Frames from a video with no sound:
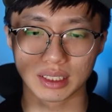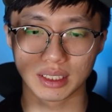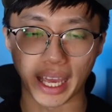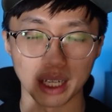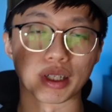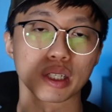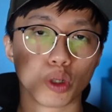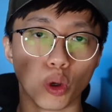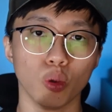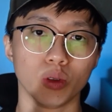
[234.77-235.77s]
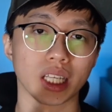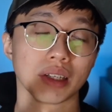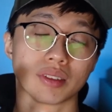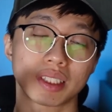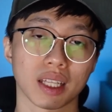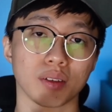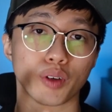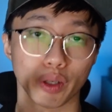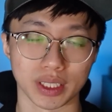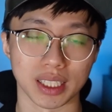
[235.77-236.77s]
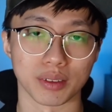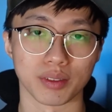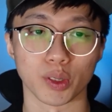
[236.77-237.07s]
caloric goal that you set for yourself.